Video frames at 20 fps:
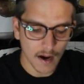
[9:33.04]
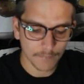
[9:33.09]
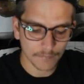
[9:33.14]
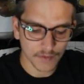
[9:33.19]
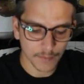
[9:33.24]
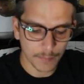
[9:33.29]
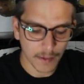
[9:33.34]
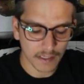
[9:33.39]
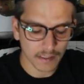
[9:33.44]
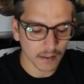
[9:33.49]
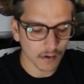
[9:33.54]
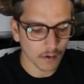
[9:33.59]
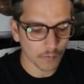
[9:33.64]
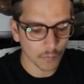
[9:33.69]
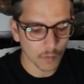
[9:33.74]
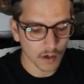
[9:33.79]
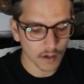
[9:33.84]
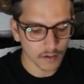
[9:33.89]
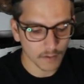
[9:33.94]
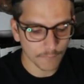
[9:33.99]
depending
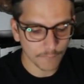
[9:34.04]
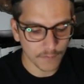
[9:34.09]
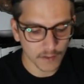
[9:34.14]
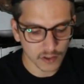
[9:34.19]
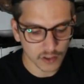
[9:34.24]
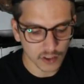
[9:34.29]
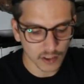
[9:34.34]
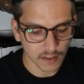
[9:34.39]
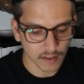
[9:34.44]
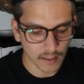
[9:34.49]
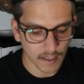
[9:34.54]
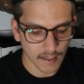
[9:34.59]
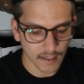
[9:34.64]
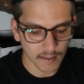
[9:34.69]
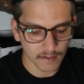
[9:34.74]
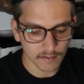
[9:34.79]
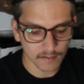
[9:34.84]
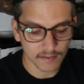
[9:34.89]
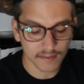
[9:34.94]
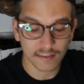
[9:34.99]
on where you're fishing
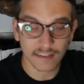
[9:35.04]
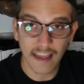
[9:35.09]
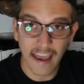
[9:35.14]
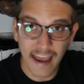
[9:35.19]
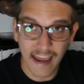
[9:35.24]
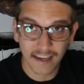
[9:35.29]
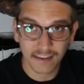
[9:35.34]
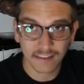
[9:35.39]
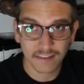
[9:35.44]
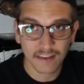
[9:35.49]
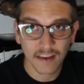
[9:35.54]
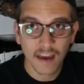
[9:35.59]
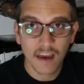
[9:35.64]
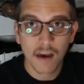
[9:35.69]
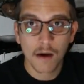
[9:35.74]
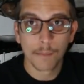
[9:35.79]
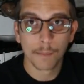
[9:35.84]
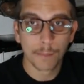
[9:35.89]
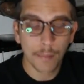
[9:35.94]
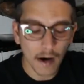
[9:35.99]
and snags,
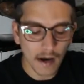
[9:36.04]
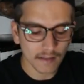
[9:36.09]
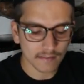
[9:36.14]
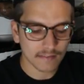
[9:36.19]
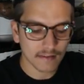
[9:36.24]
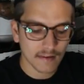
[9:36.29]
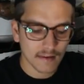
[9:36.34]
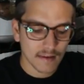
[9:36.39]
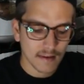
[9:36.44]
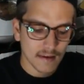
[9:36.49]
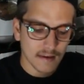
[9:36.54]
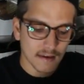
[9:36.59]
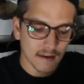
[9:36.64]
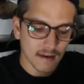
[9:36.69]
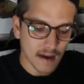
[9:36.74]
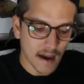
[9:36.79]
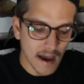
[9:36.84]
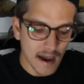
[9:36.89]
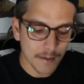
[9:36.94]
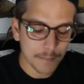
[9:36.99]
but
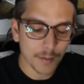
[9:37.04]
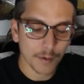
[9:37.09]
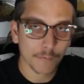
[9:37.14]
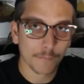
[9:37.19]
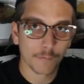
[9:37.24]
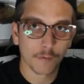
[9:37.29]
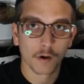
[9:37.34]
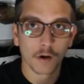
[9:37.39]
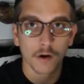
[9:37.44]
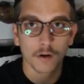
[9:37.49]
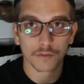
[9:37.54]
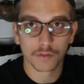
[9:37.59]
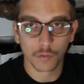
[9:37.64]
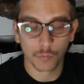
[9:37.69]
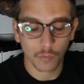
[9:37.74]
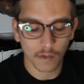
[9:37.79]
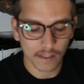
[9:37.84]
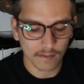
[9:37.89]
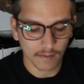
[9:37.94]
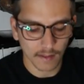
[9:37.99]
I prefer the
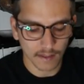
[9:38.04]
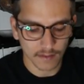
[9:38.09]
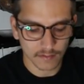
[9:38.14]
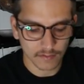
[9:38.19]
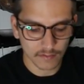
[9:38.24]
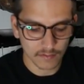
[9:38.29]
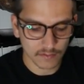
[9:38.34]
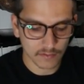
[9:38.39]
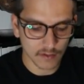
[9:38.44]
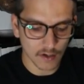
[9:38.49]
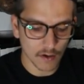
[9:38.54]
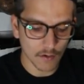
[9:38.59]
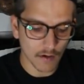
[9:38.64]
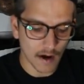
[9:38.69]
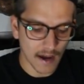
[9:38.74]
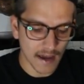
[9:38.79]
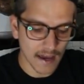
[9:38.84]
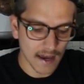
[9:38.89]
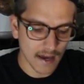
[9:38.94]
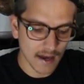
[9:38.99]
weedless. So
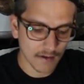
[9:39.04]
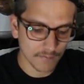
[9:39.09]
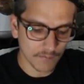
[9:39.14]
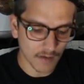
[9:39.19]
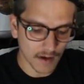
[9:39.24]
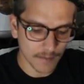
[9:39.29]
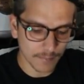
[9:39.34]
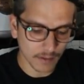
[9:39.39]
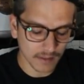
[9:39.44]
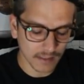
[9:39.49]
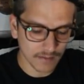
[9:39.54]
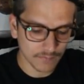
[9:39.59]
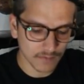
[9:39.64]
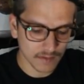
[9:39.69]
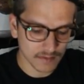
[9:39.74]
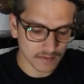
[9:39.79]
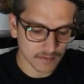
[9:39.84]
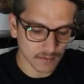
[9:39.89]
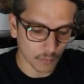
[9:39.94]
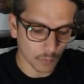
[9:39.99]
I believe
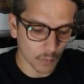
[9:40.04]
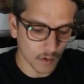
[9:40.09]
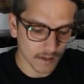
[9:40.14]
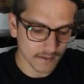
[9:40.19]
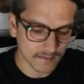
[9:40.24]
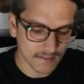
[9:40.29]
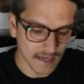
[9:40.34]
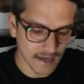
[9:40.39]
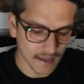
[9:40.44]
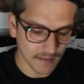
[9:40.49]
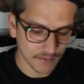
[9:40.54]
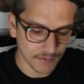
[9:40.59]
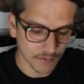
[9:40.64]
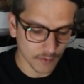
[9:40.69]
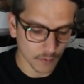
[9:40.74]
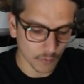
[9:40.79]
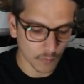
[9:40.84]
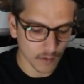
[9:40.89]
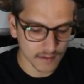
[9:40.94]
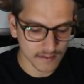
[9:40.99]
this is a 1/10
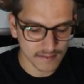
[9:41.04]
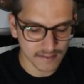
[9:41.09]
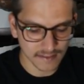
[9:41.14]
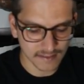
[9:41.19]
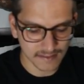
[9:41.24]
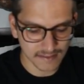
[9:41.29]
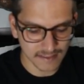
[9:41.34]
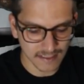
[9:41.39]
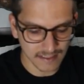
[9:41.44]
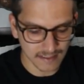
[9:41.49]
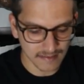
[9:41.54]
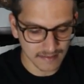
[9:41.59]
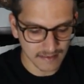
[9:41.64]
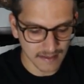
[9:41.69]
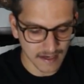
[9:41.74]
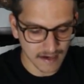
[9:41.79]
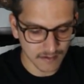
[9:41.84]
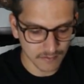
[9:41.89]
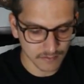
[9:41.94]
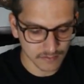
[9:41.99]
or
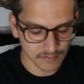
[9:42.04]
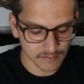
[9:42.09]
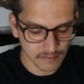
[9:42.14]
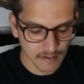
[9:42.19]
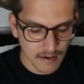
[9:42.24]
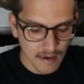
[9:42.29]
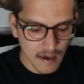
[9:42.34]
1/16 ounce.